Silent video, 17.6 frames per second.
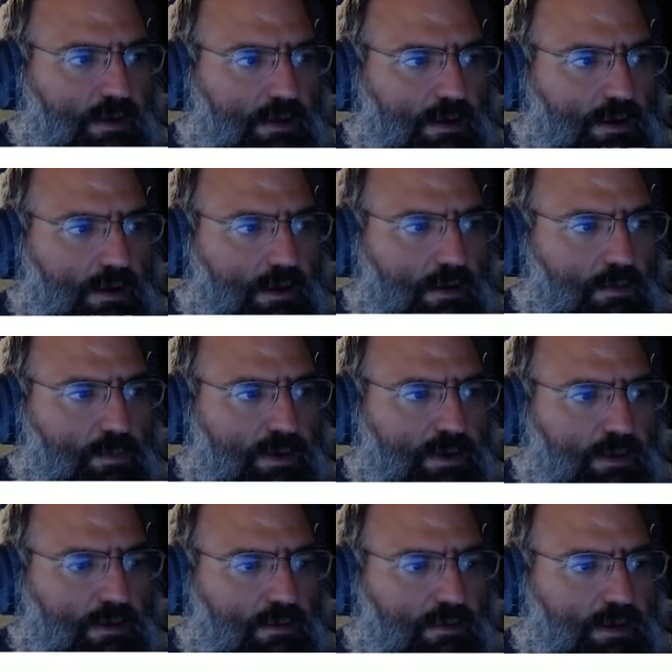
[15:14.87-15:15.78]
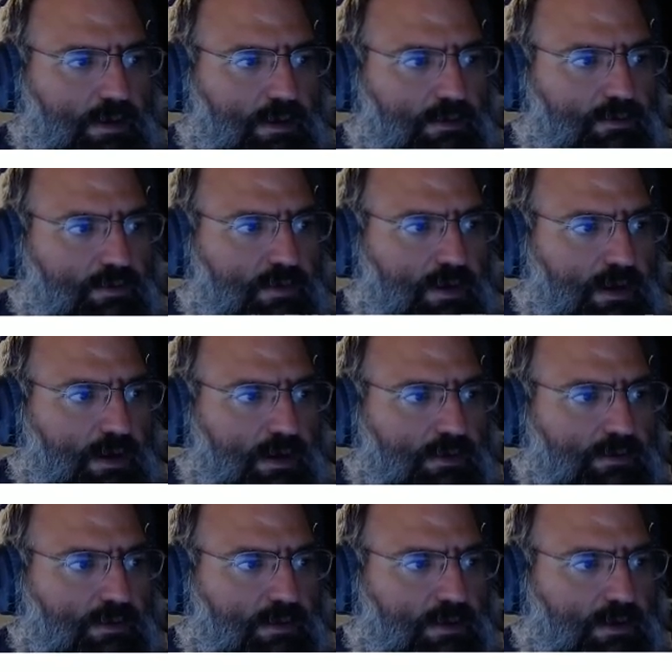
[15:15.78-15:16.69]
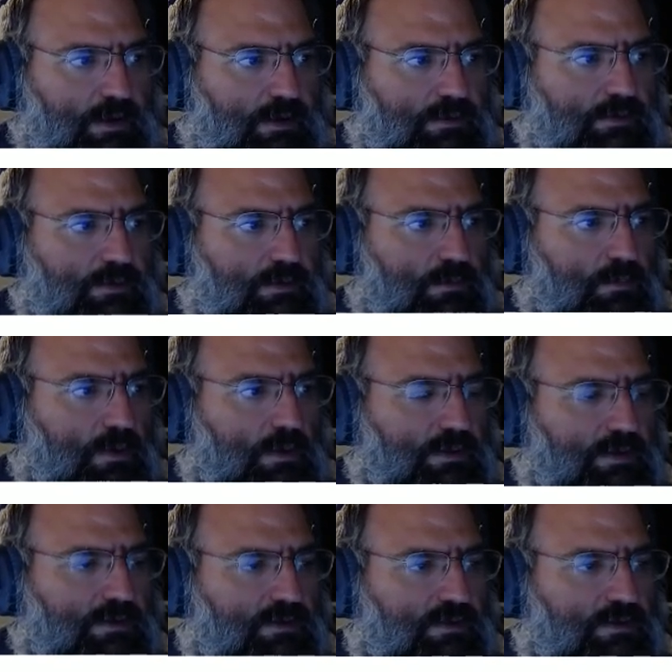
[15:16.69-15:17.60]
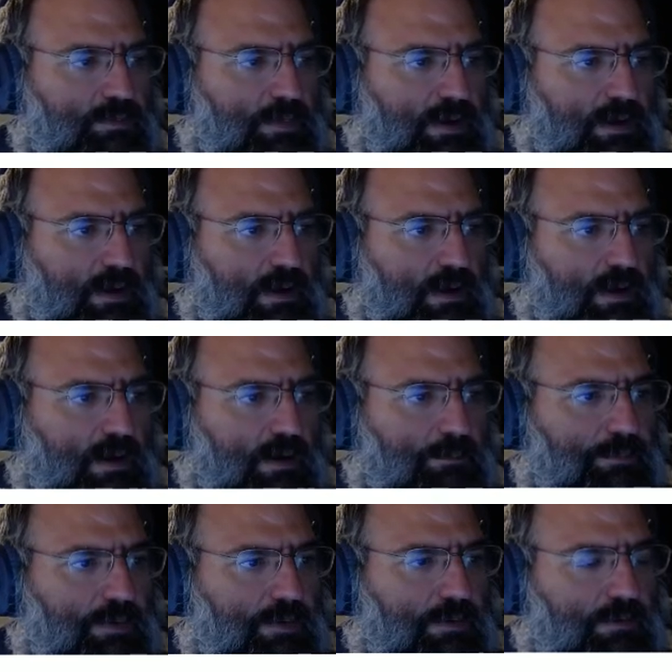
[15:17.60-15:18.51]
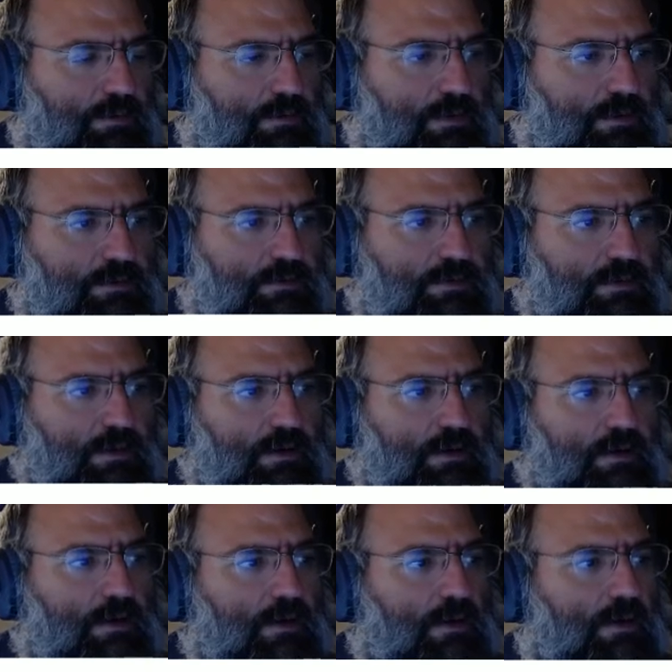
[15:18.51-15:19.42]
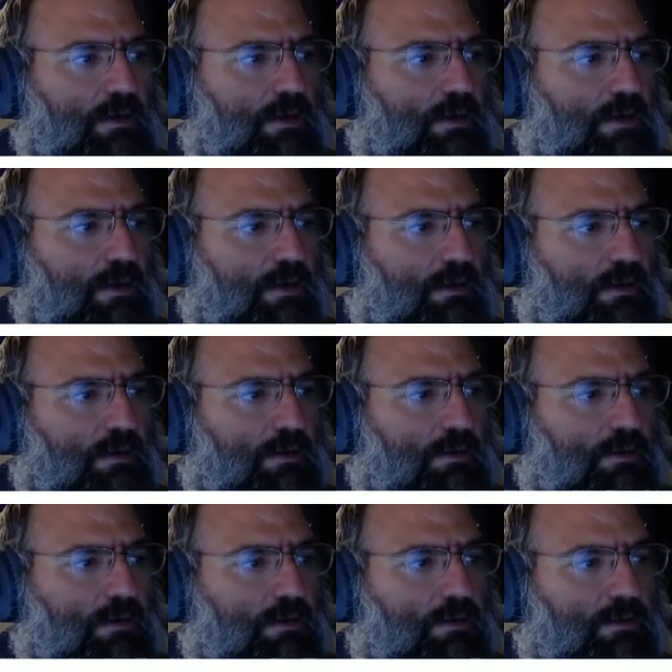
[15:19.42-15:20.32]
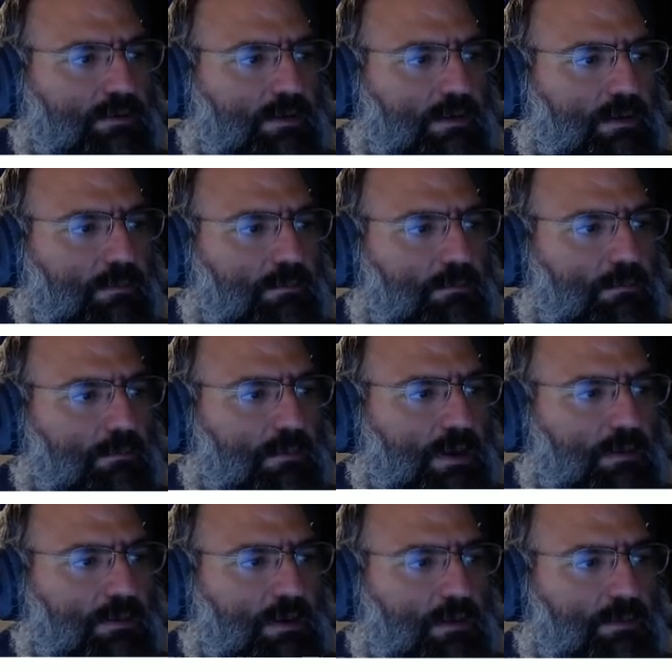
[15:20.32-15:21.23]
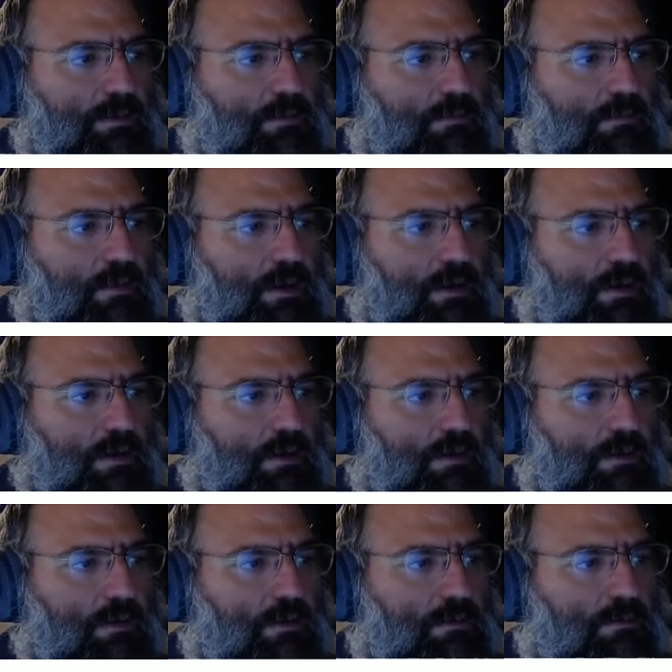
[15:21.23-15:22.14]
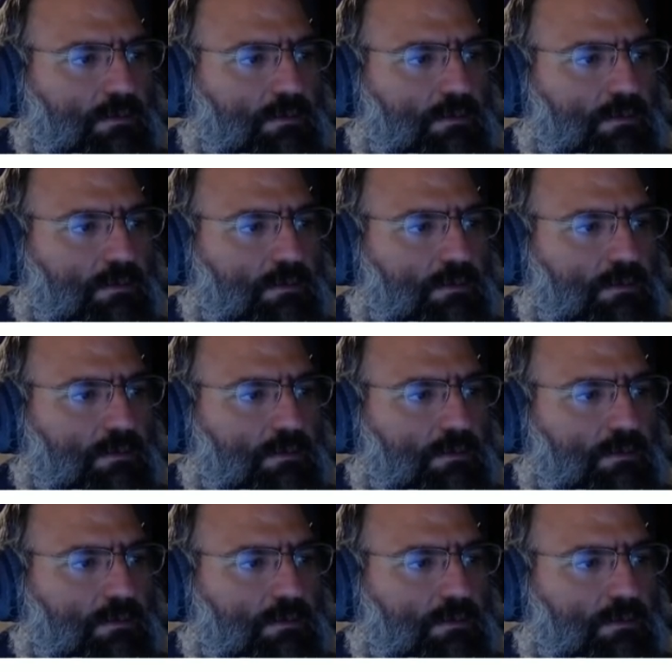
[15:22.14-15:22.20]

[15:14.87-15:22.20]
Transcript: We can go ahead and try to connect to the one that's spinning up. It's oh, it looks like it may be up and running.